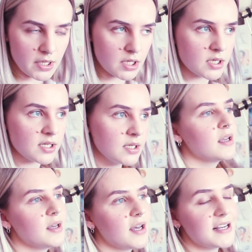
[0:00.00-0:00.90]
me.
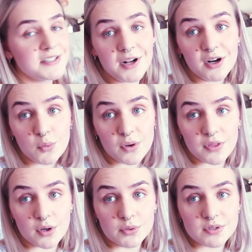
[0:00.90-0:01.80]
I started with
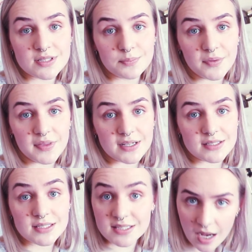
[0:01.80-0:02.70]
those, but they
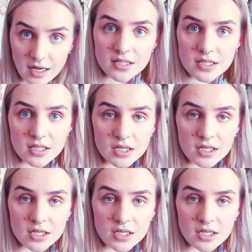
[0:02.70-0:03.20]
suck.